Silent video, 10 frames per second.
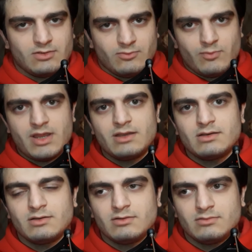
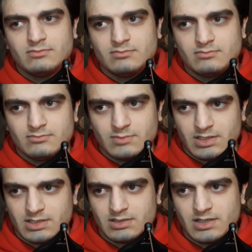When
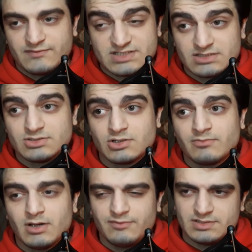I've started talking
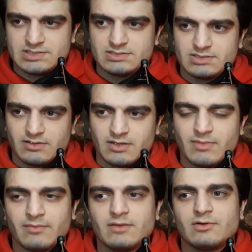about it, in
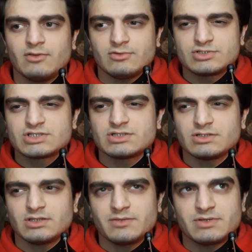my memory, those
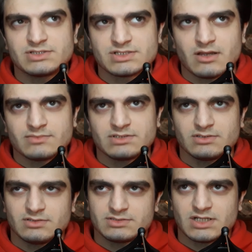images
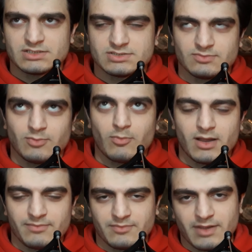started to pop
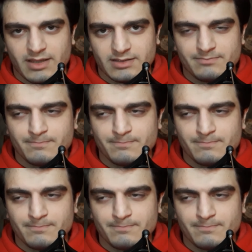up in my head.